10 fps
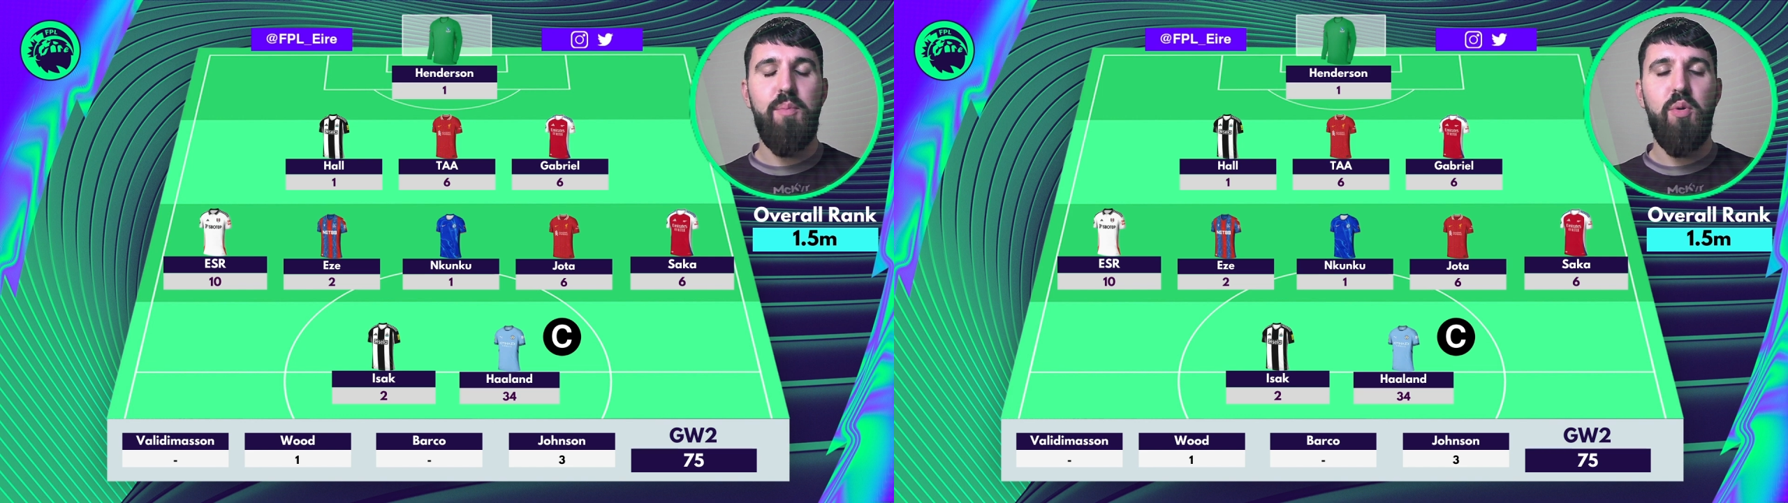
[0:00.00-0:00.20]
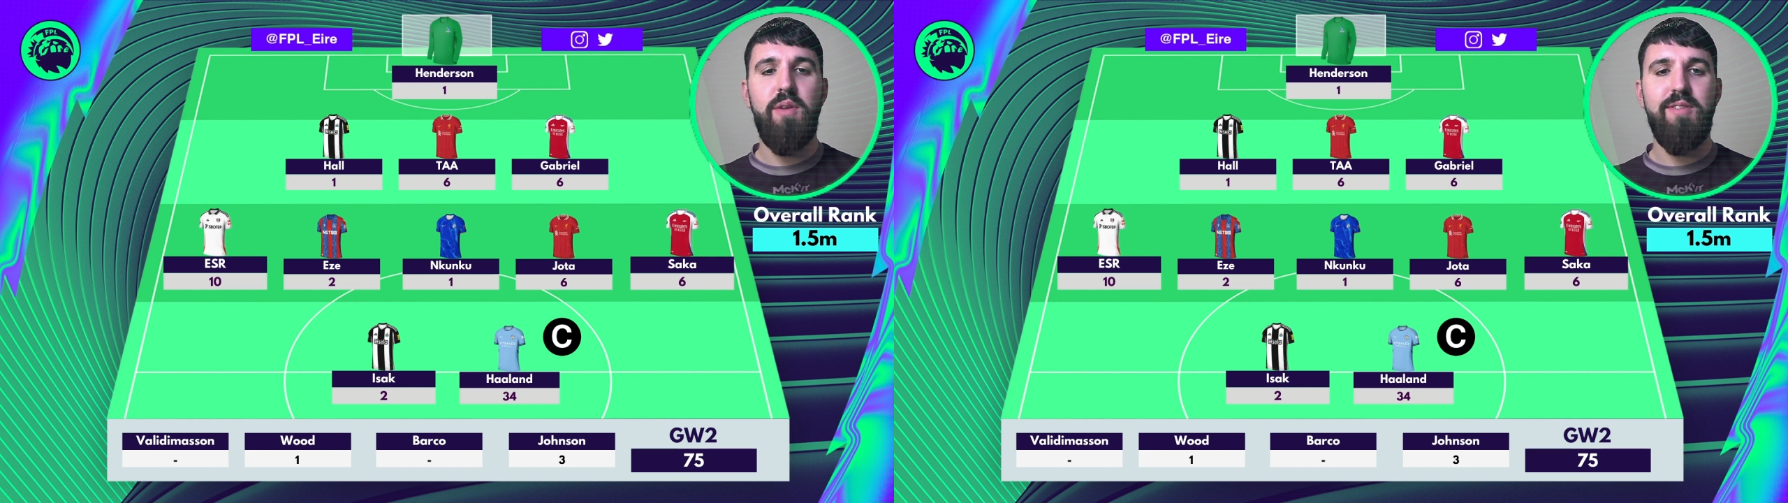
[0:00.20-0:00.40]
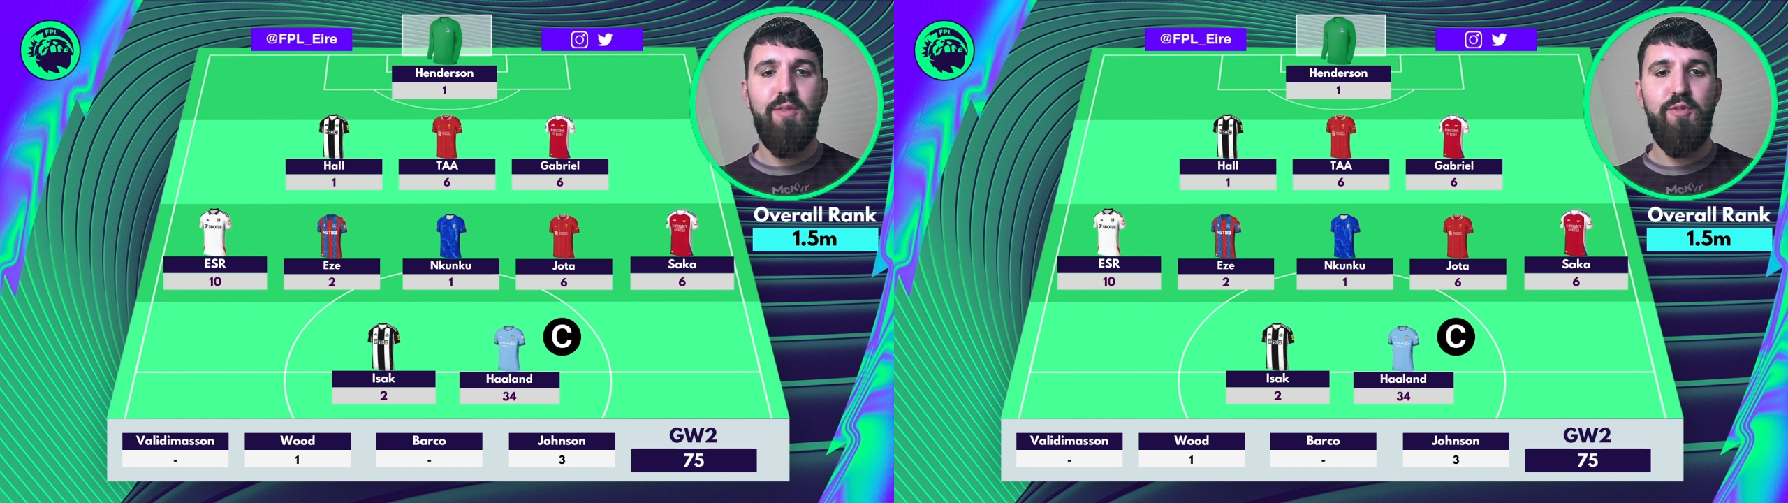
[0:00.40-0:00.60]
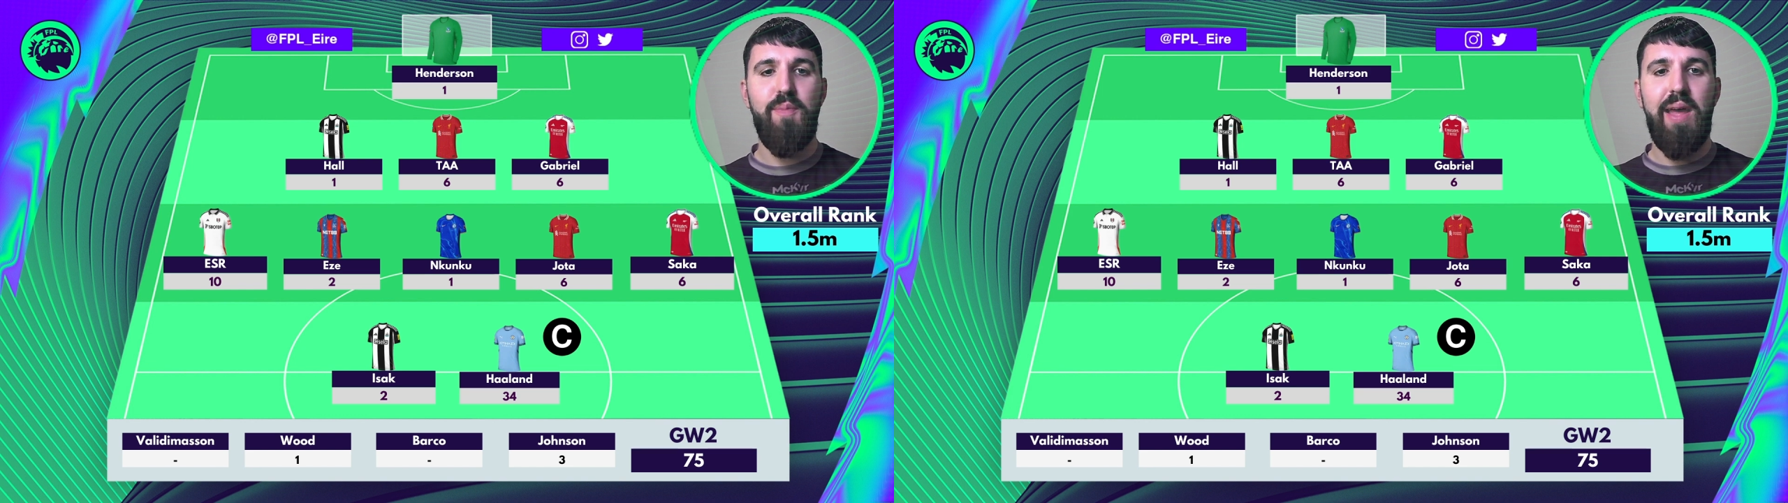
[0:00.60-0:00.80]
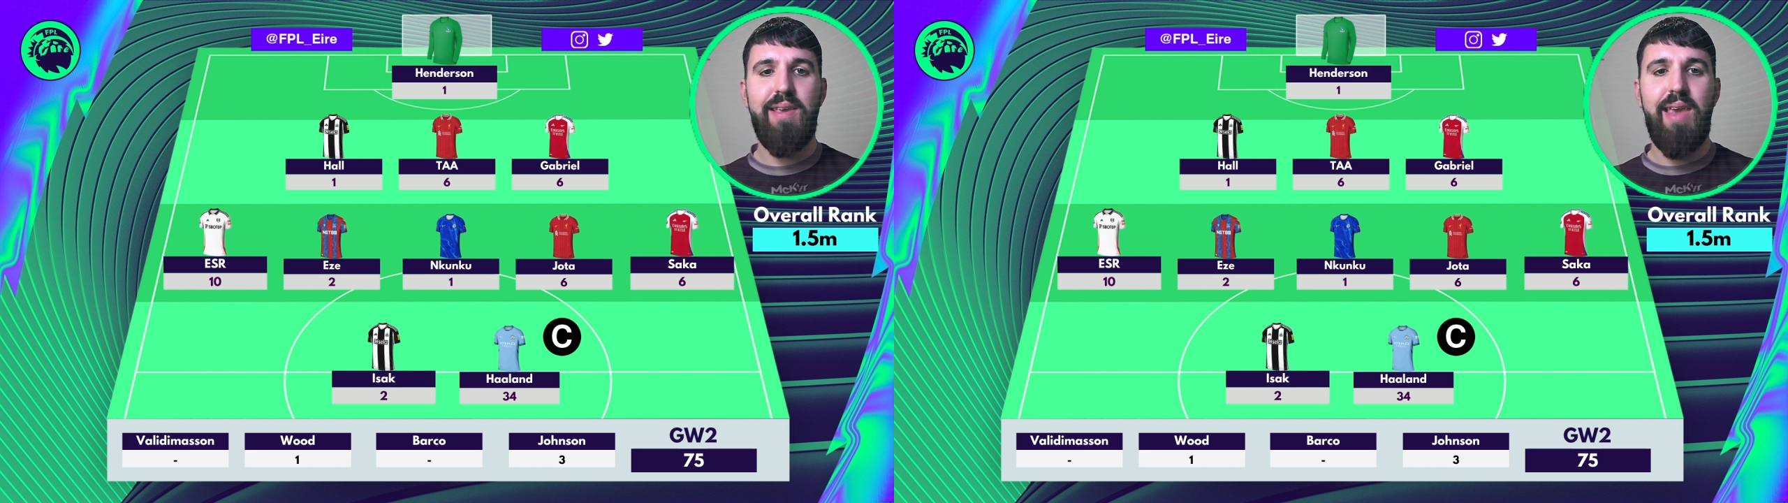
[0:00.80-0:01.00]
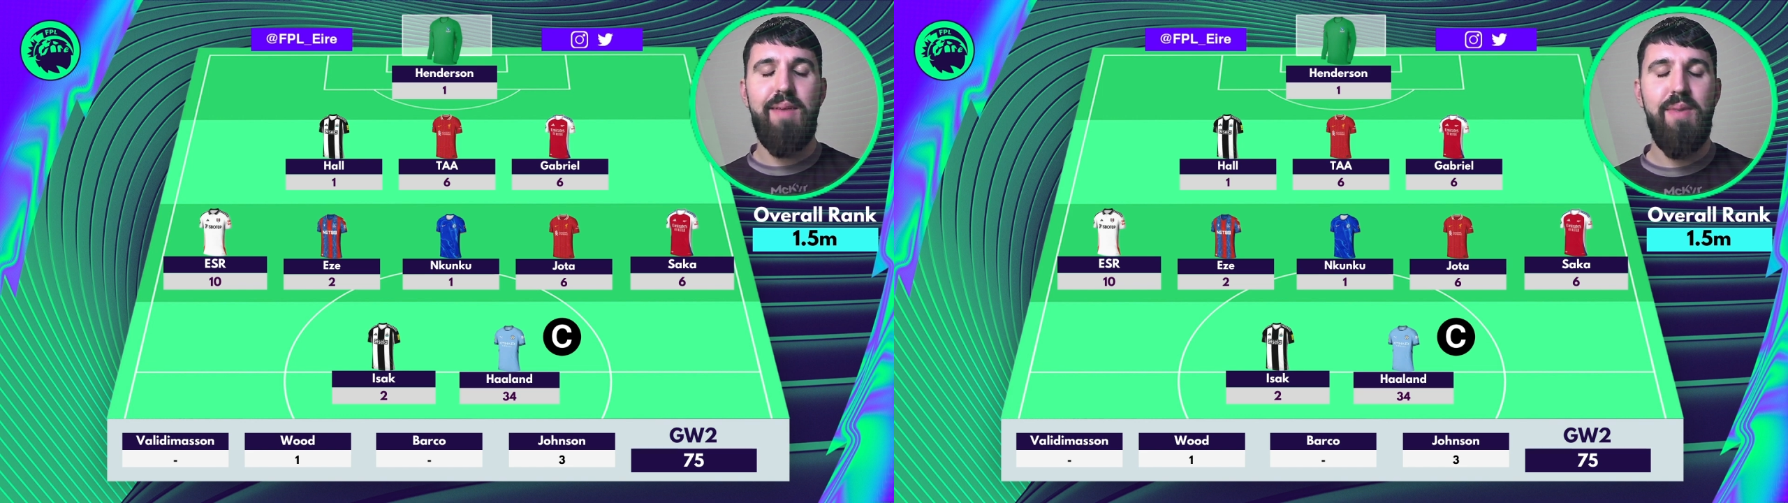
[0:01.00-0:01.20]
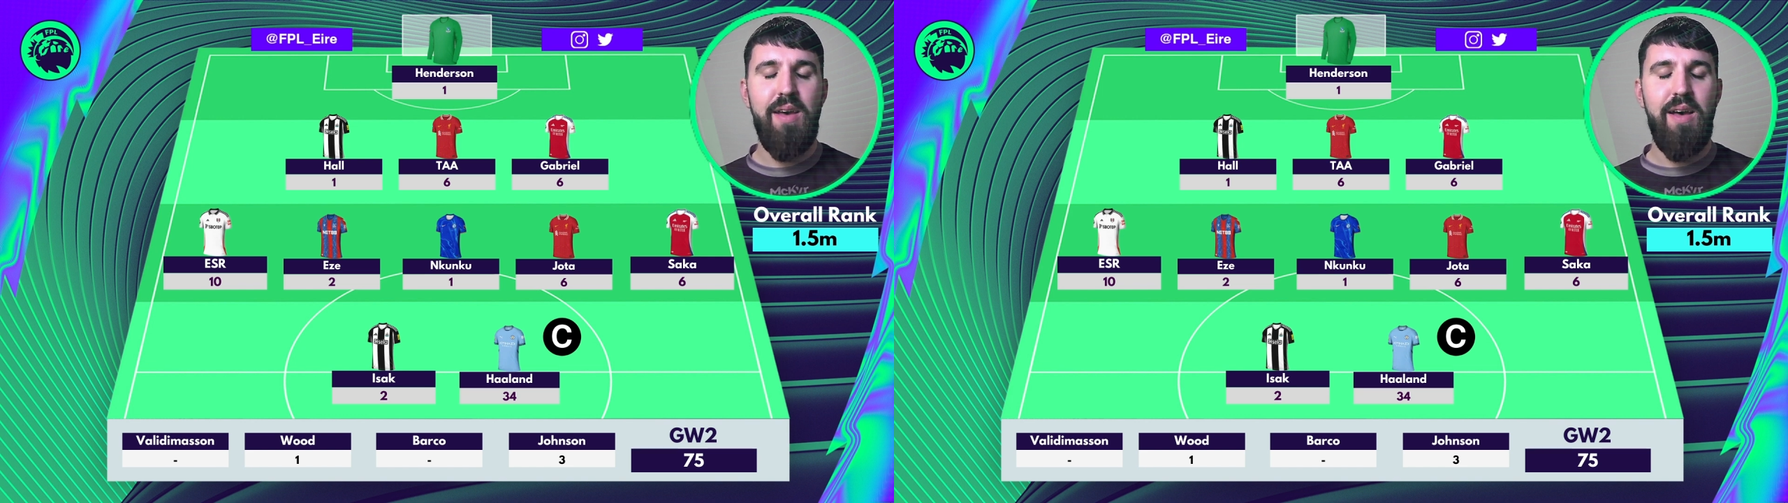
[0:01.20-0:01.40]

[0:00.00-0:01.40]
points from that game